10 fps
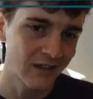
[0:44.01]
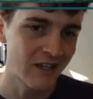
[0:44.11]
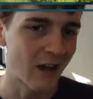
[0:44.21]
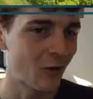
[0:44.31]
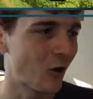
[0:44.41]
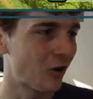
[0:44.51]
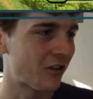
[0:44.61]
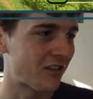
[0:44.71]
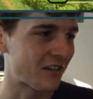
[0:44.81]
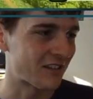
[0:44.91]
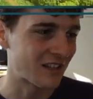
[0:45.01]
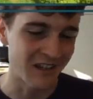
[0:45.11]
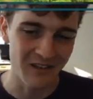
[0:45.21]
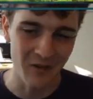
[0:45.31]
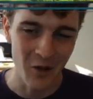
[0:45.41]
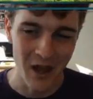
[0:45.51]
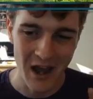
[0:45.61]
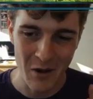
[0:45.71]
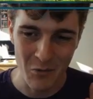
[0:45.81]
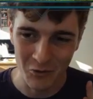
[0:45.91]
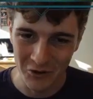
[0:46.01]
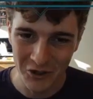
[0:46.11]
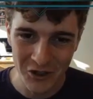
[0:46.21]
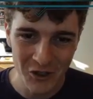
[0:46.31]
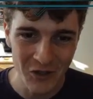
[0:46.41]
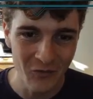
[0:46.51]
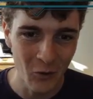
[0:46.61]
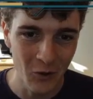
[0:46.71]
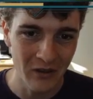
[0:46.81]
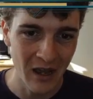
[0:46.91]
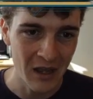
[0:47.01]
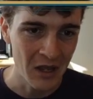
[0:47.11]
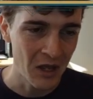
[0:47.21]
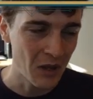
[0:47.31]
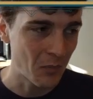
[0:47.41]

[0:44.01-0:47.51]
Town Hall 16. So I'm really looking forward to that.